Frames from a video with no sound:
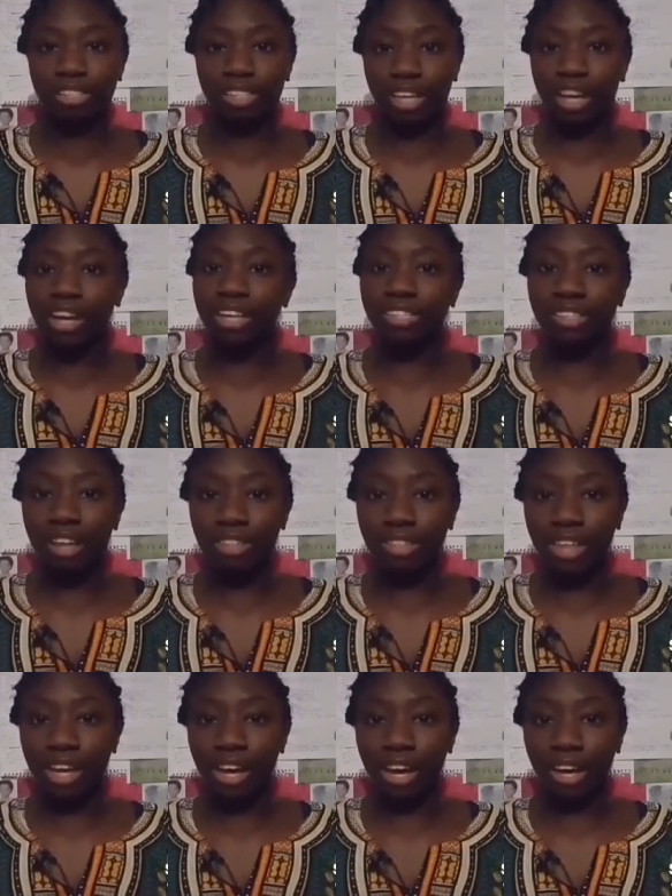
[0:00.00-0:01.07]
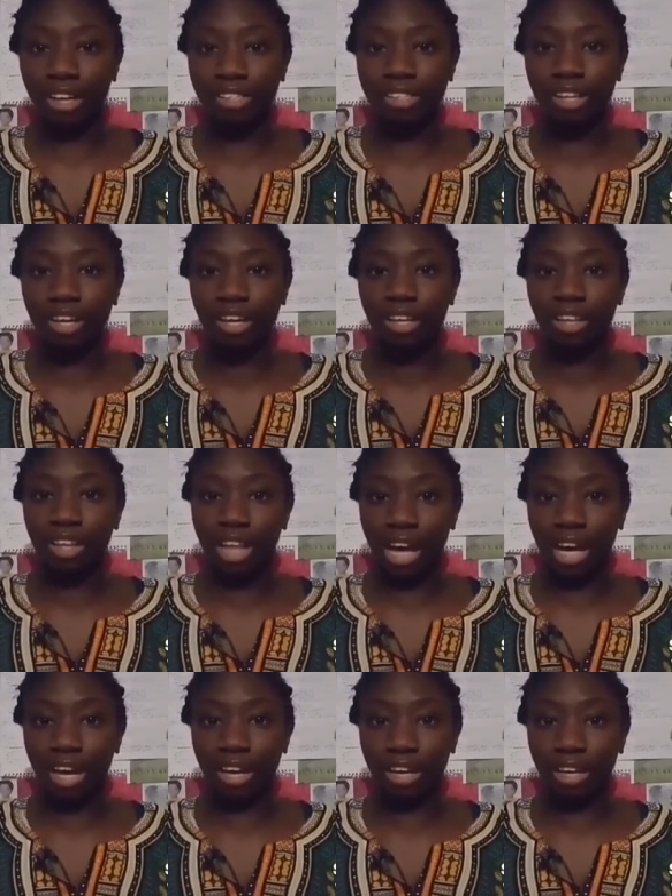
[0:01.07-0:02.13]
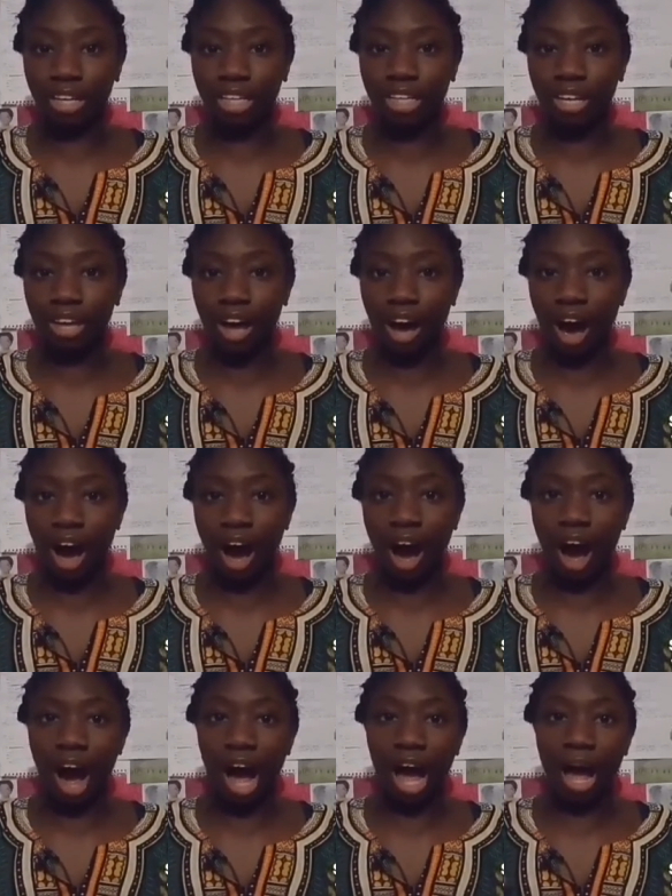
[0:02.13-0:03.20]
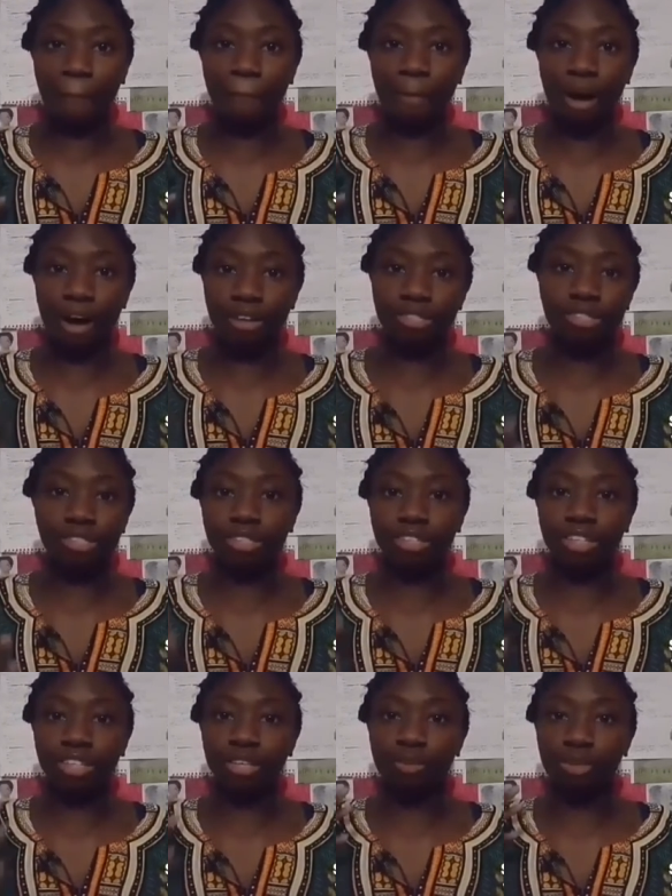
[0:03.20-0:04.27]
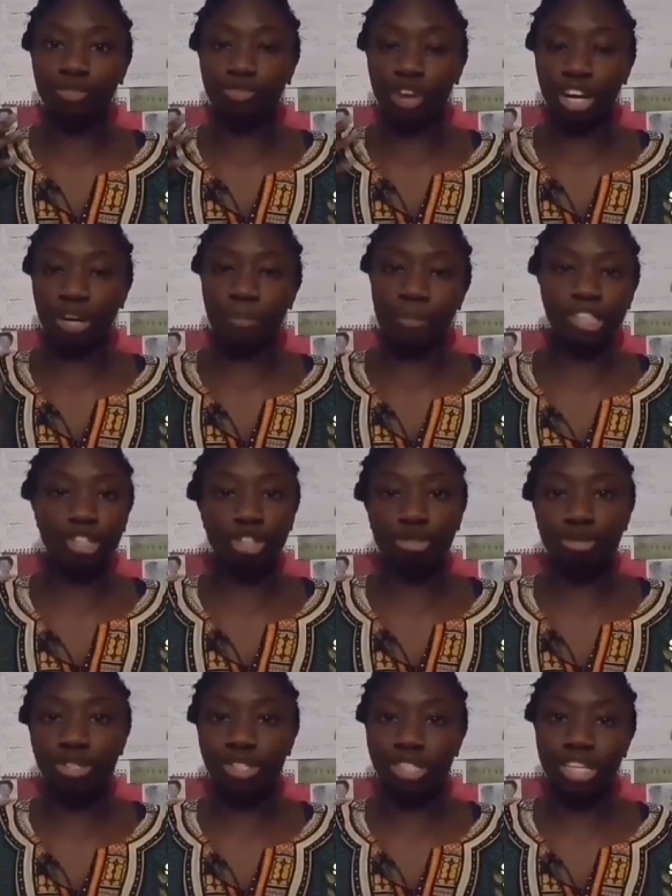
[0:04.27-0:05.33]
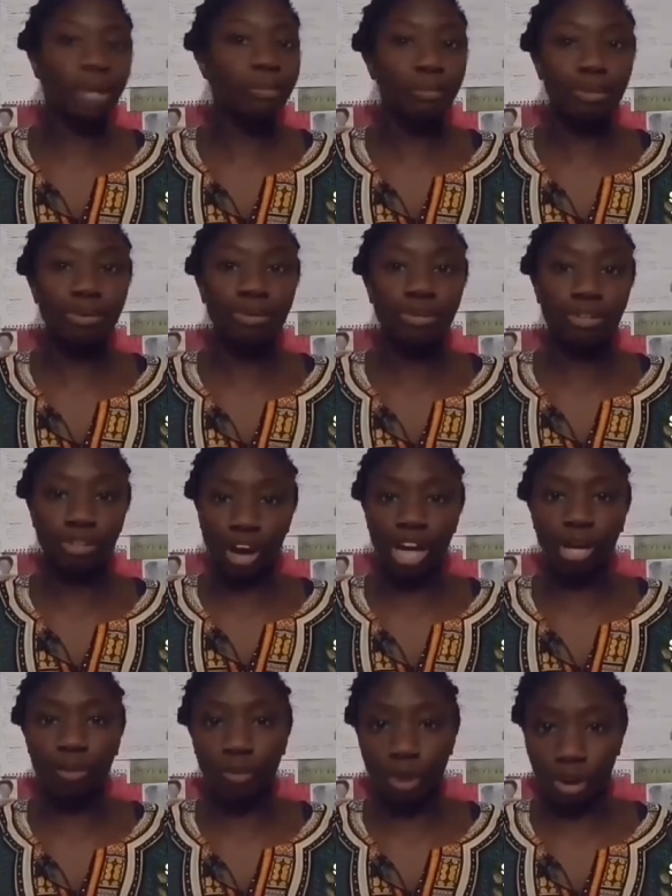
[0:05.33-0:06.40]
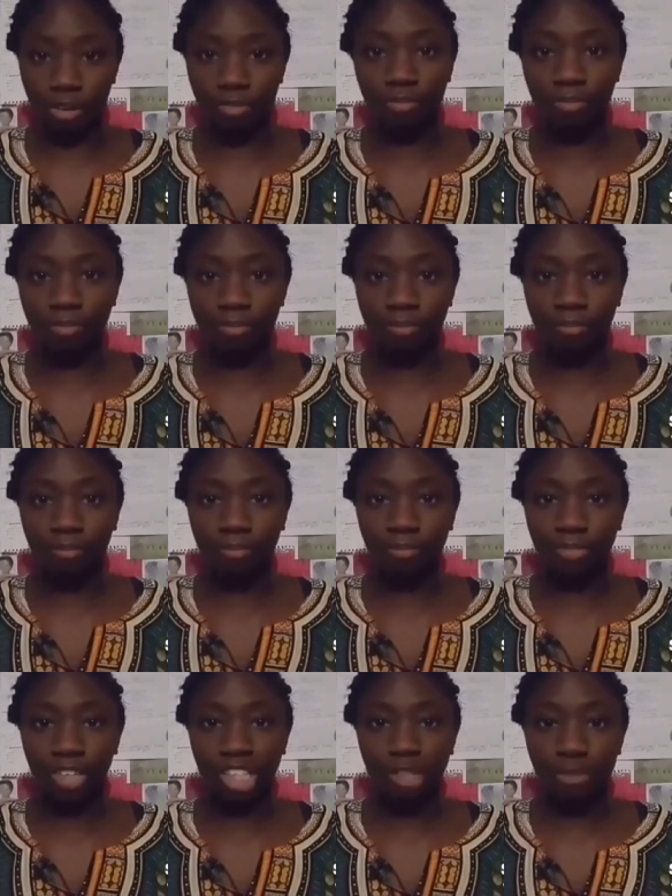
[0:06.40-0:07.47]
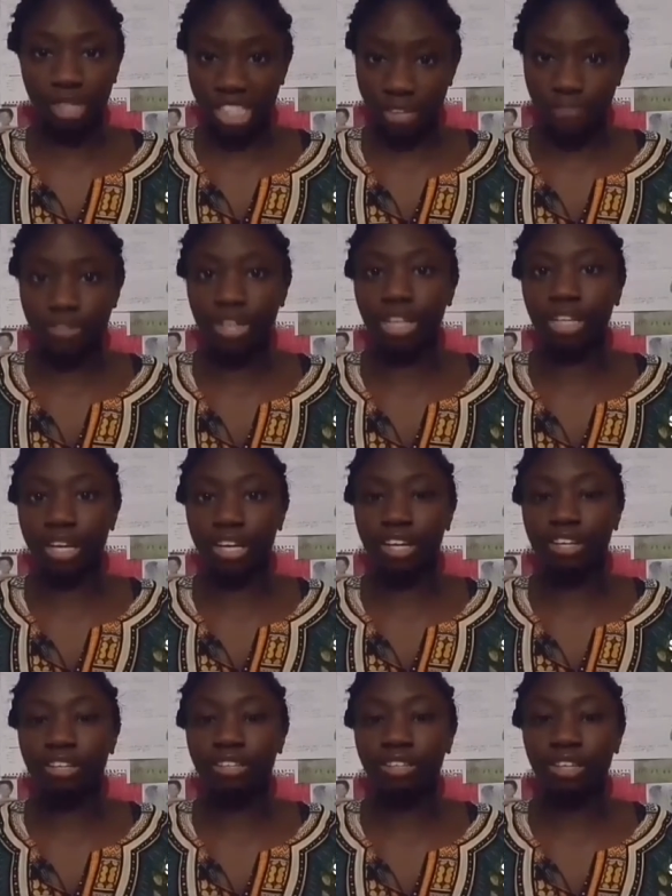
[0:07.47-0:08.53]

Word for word: to hear certain things, then I personally would recommend you skip night one specifically.